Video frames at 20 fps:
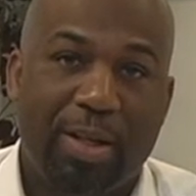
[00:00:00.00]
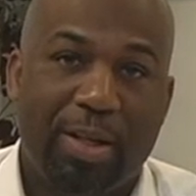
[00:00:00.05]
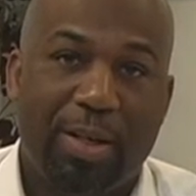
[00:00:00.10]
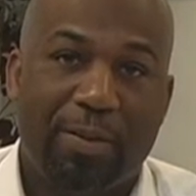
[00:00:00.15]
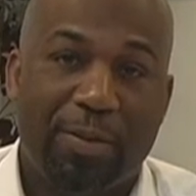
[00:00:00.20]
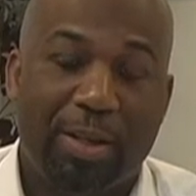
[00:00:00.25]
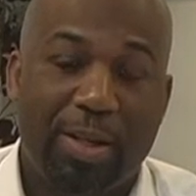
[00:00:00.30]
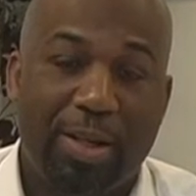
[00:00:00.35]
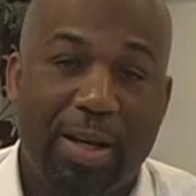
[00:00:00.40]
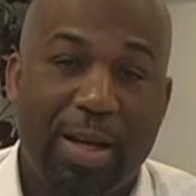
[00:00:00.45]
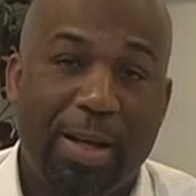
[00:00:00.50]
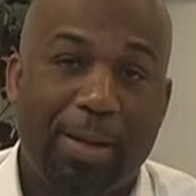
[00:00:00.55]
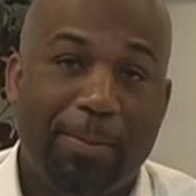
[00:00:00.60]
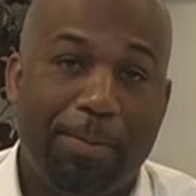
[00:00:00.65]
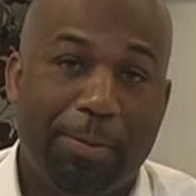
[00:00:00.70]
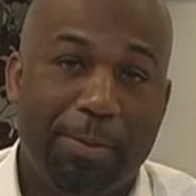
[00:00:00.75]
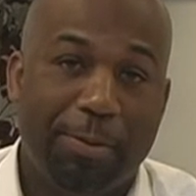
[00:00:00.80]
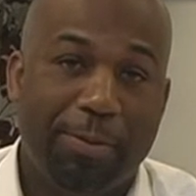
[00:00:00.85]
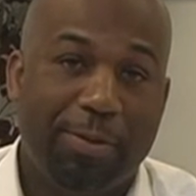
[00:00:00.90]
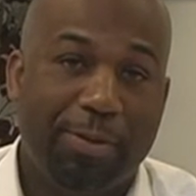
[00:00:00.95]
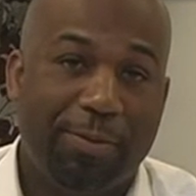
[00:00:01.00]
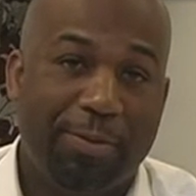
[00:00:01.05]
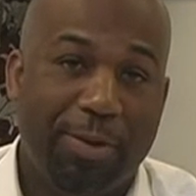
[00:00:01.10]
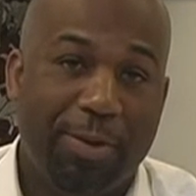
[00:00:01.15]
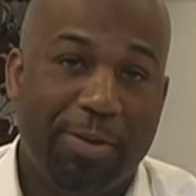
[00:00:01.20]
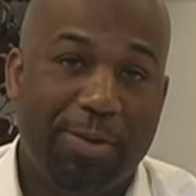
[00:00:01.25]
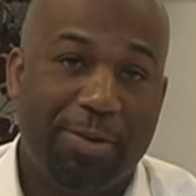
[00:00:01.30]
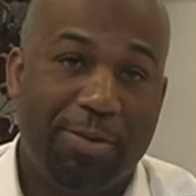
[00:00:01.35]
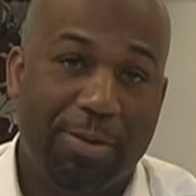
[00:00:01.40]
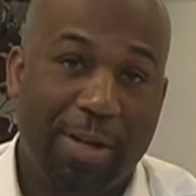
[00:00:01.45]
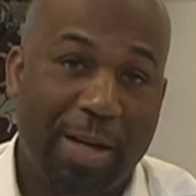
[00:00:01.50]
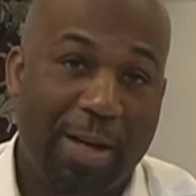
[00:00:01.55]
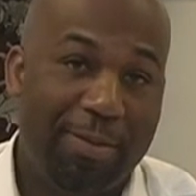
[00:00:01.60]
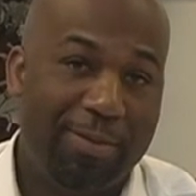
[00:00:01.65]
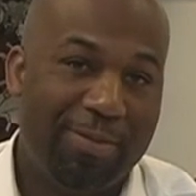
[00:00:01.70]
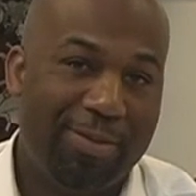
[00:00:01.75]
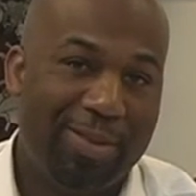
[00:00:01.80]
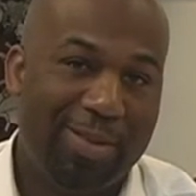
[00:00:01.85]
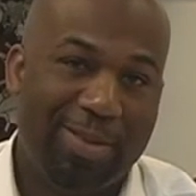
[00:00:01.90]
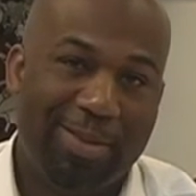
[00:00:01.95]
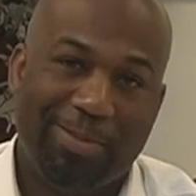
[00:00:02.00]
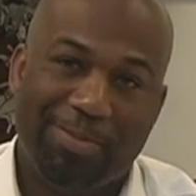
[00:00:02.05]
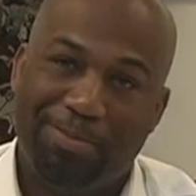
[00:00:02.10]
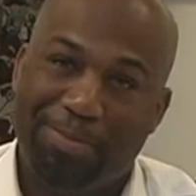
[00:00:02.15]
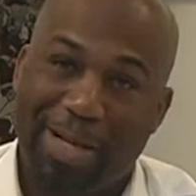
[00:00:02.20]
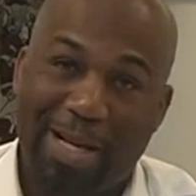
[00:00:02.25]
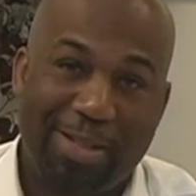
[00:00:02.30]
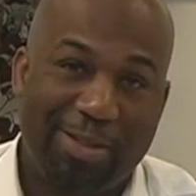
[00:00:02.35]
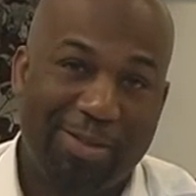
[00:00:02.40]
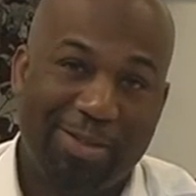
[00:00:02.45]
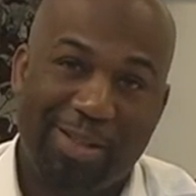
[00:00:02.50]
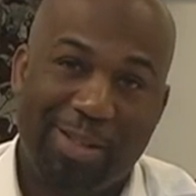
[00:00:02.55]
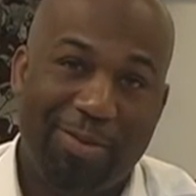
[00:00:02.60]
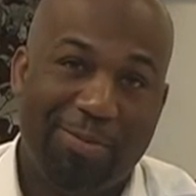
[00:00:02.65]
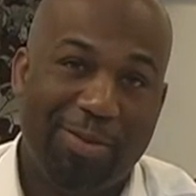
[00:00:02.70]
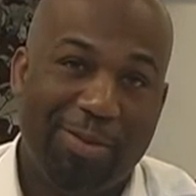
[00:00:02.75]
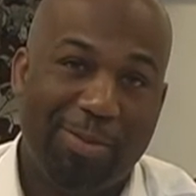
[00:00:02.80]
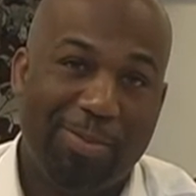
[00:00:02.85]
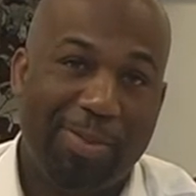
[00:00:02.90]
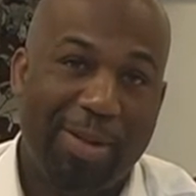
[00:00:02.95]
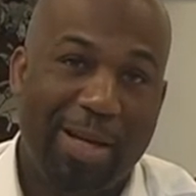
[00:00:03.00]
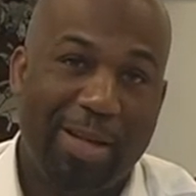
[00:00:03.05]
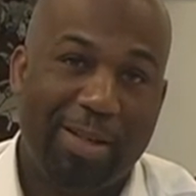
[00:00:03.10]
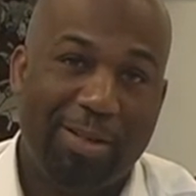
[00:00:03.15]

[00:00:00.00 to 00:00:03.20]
If the client approves the first draft, then pat yourself on the back.